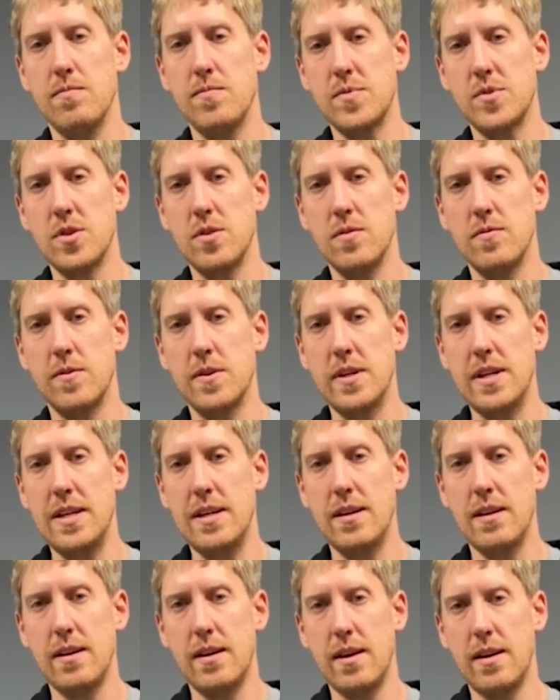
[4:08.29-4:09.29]
So
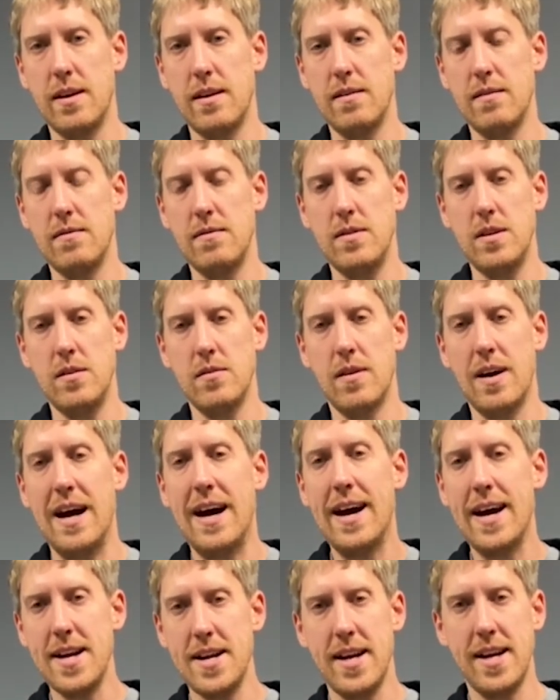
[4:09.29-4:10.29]
very
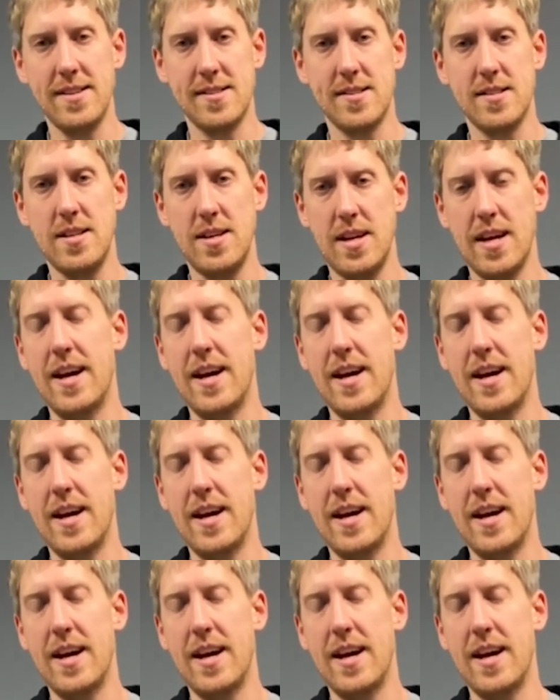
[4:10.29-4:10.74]
high density,